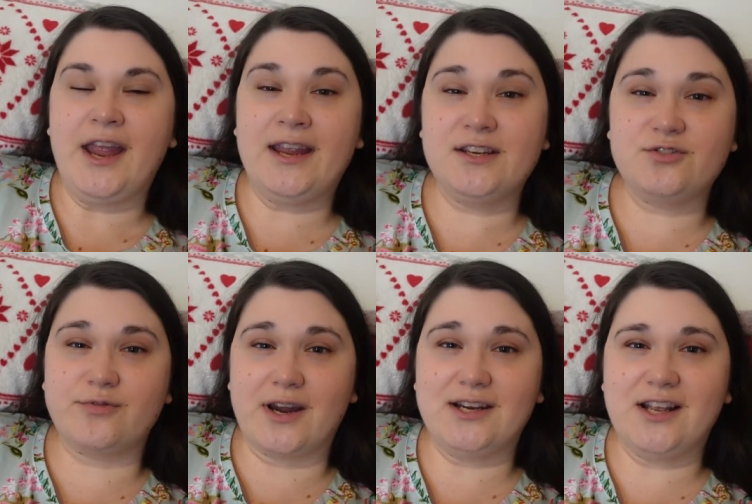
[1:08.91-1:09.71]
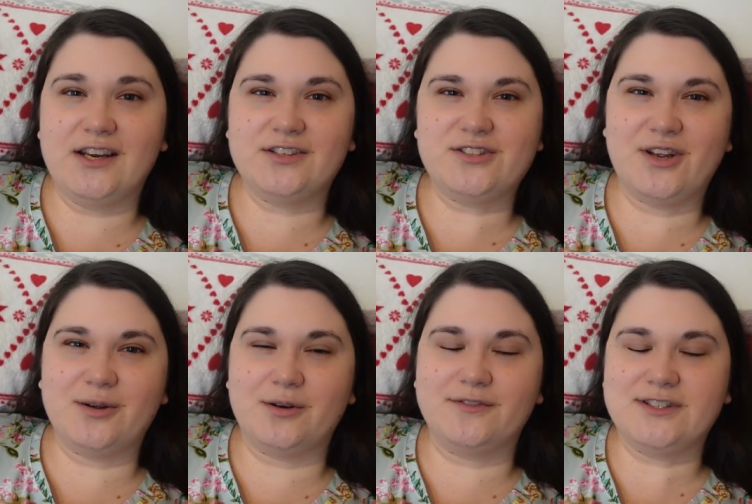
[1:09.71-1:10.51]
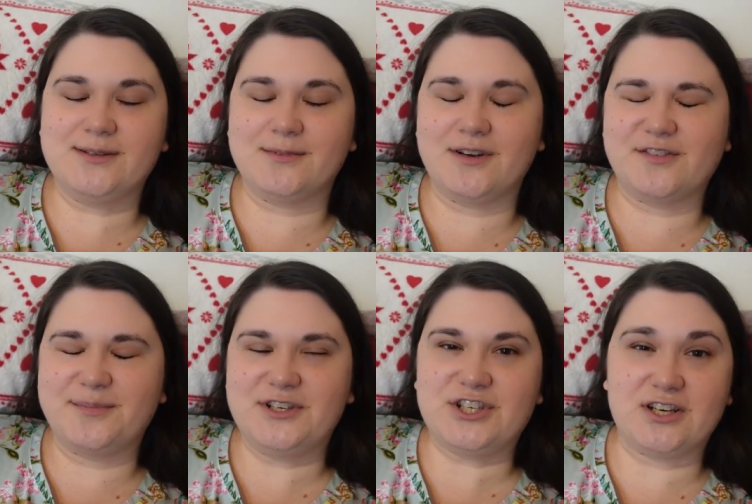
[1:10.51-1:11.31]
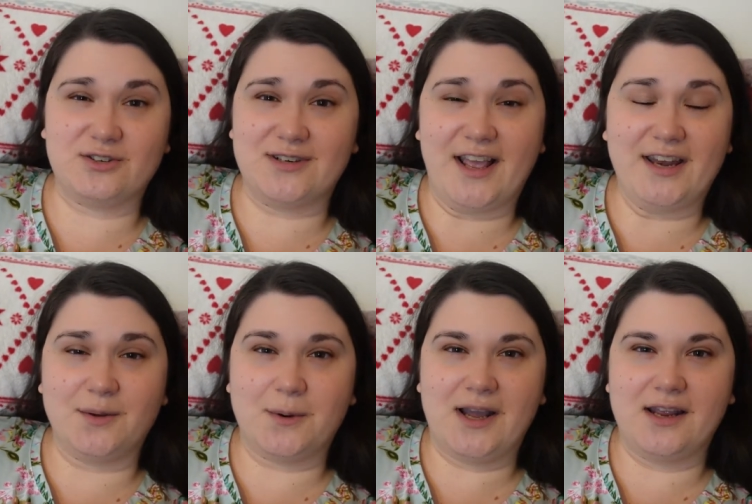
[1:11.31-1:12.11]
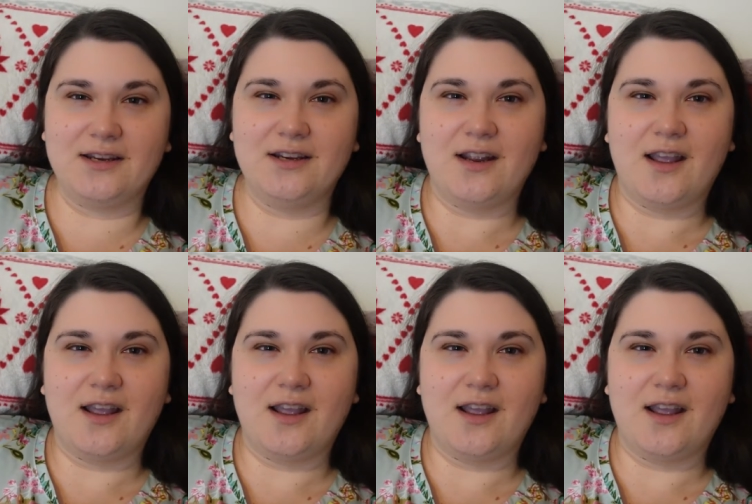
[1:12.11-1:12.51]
It is raining, so obviously I'm gonna have to put a jacket on anyway.